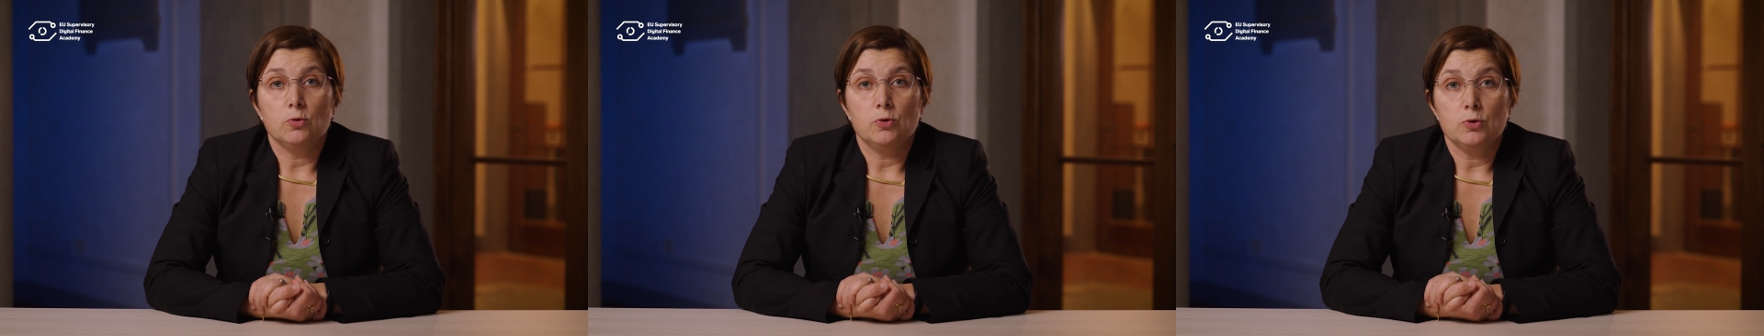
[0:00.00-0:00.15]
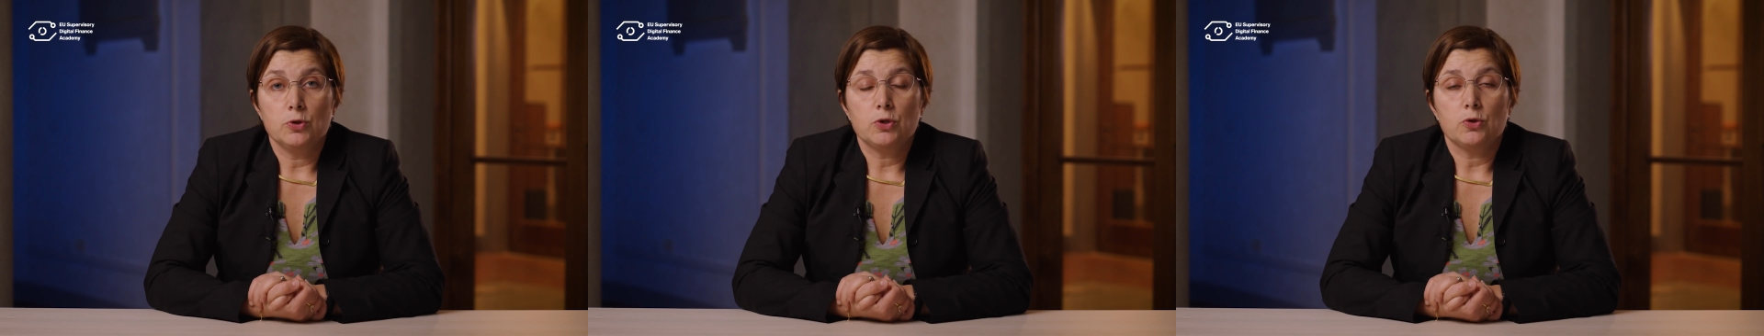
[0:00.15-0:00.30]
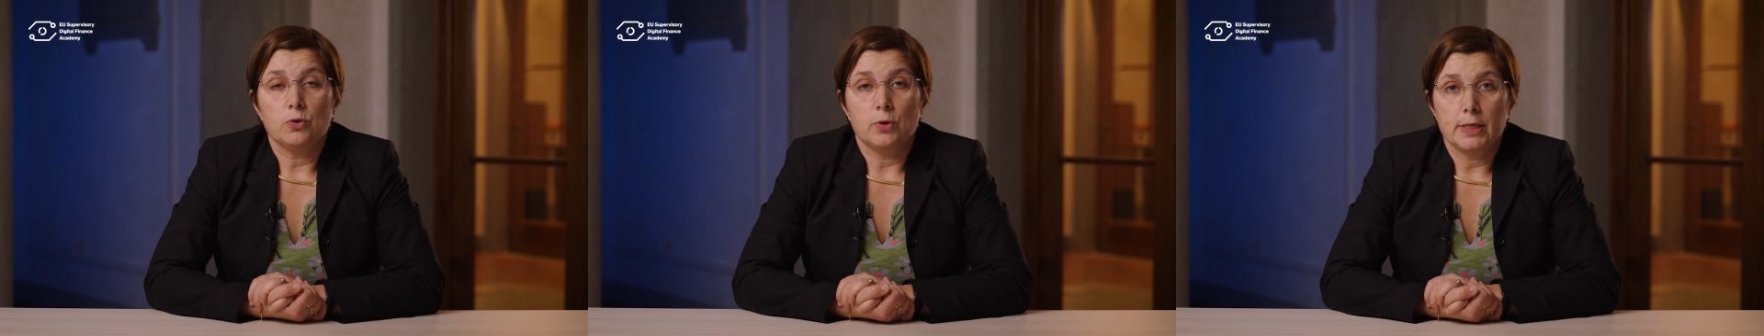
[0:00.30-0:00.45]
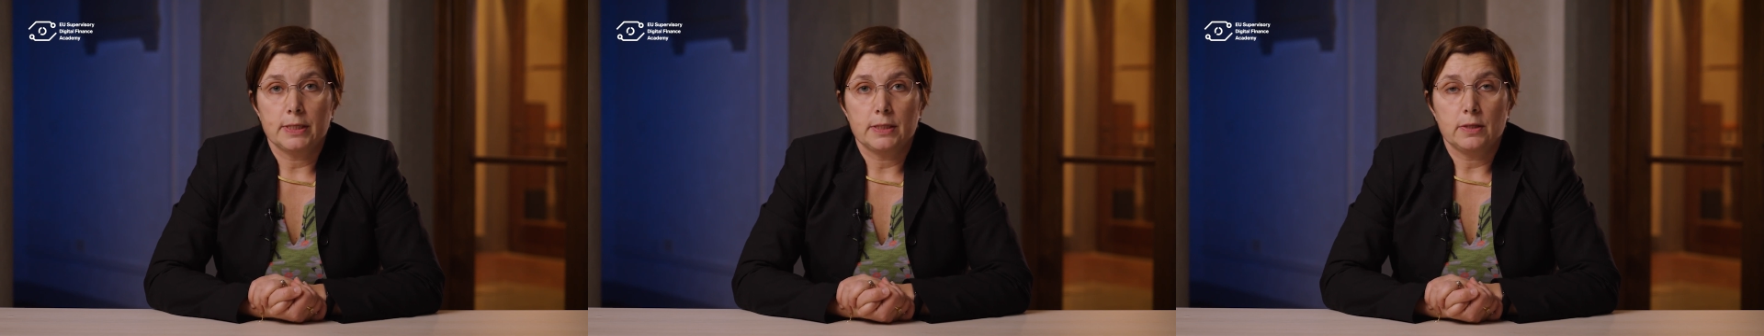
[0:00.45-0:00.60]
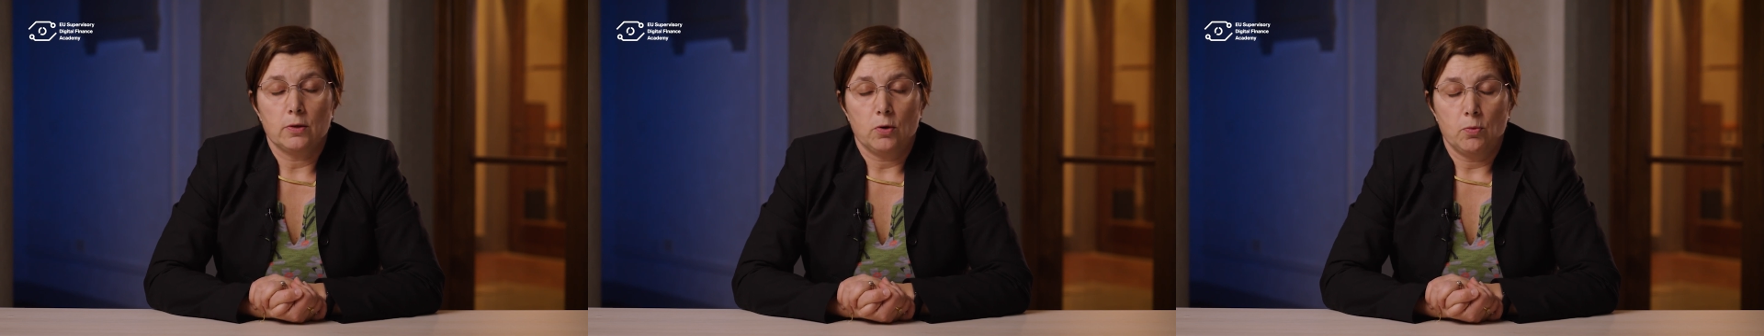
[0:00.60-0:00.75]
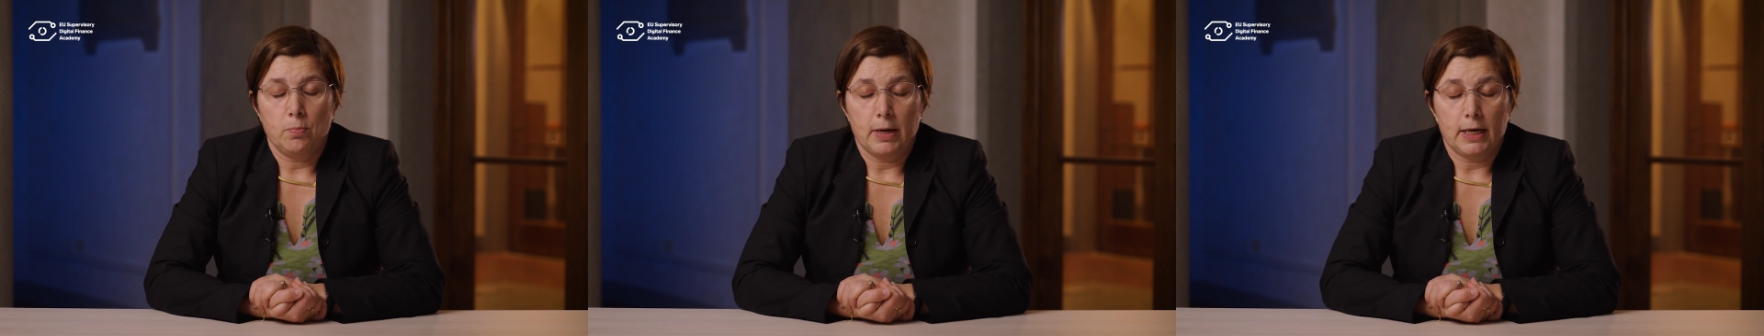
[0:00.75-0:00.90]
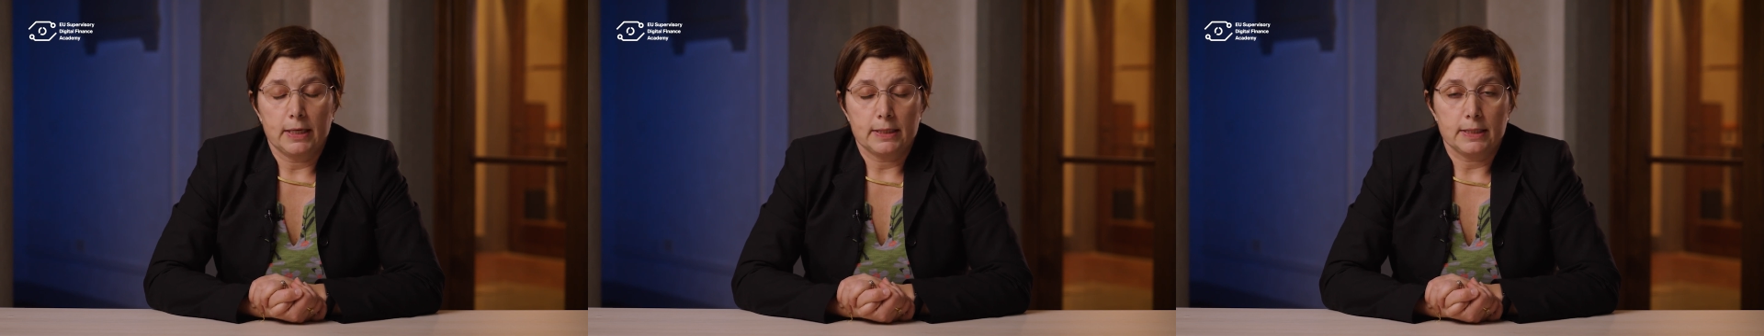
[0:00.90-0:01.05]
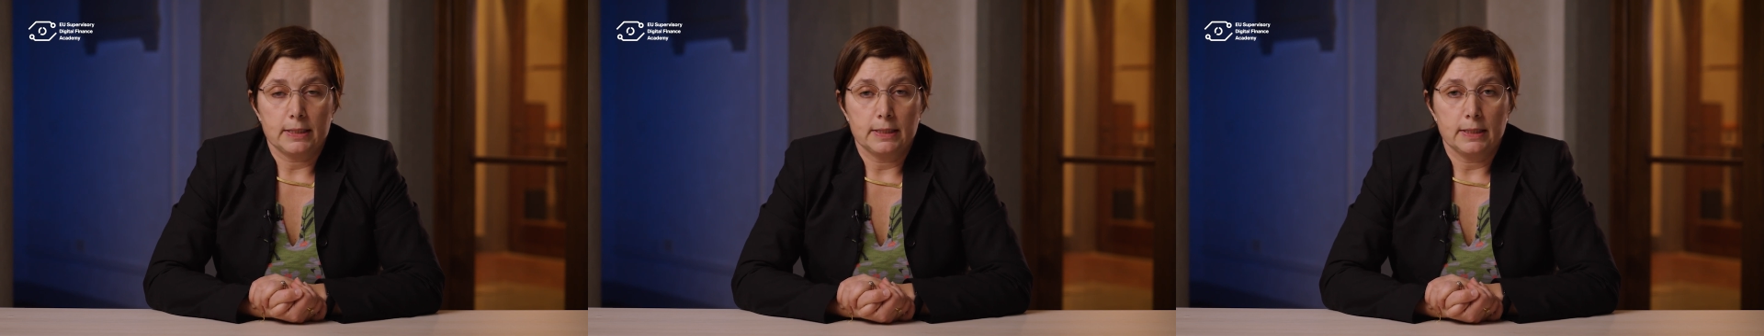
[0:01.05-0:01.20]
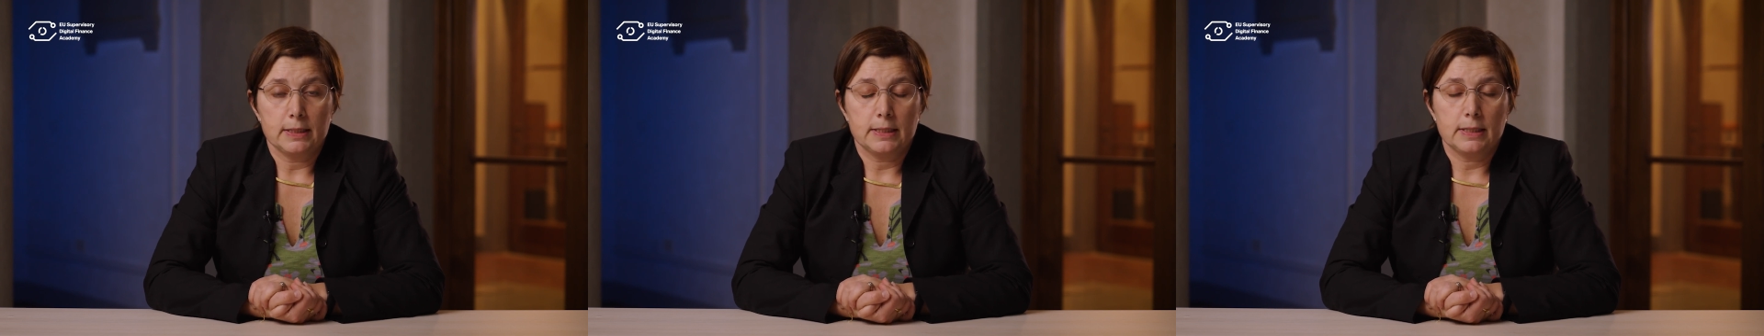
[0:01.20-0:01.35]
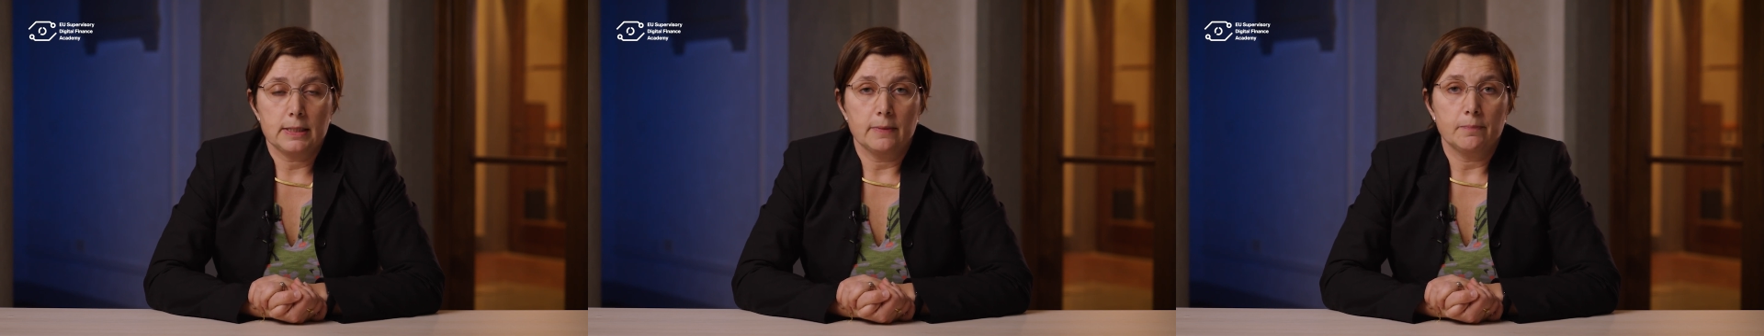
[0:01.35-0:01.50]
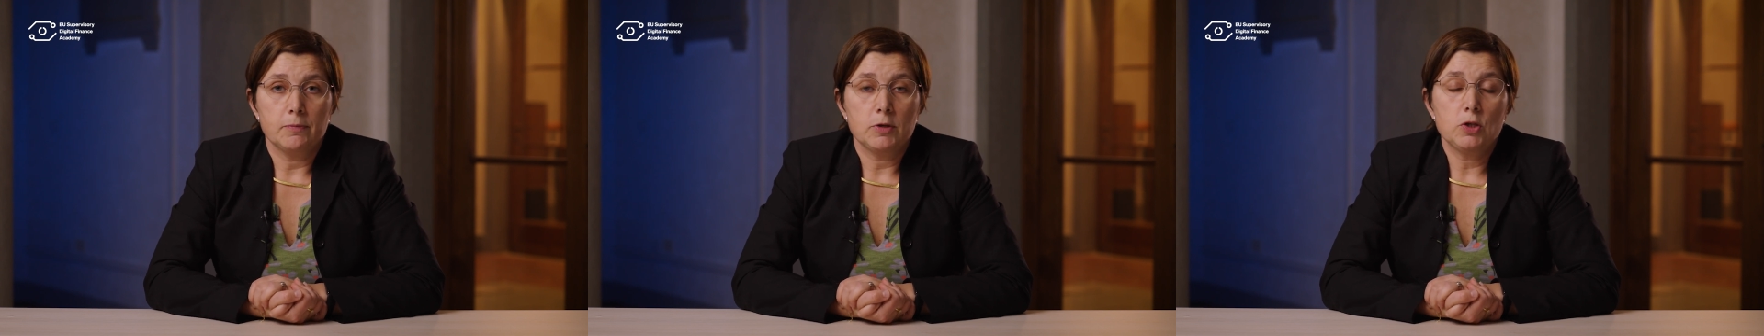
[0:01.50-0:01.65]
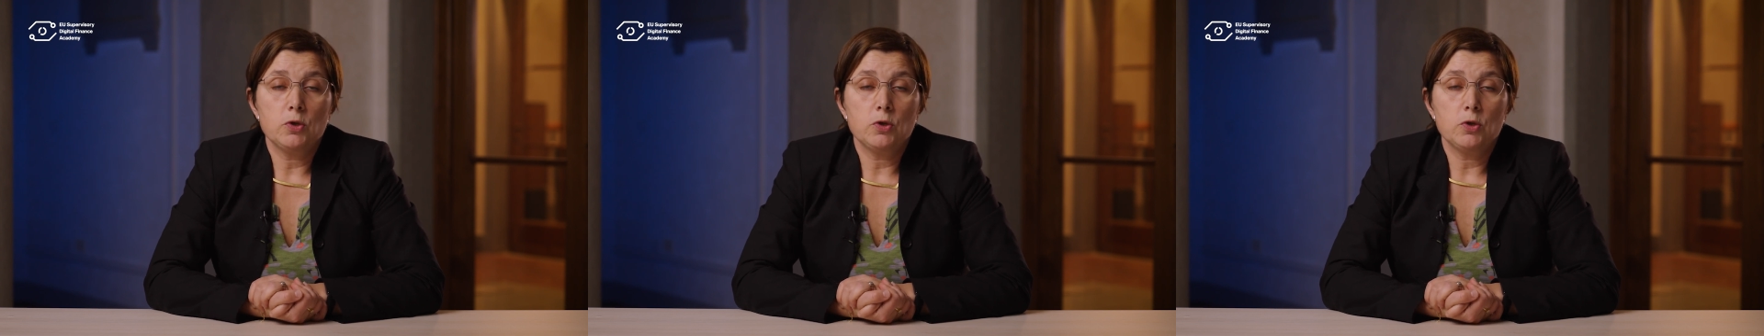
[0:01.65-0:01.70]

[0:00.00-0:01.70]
also as robustness.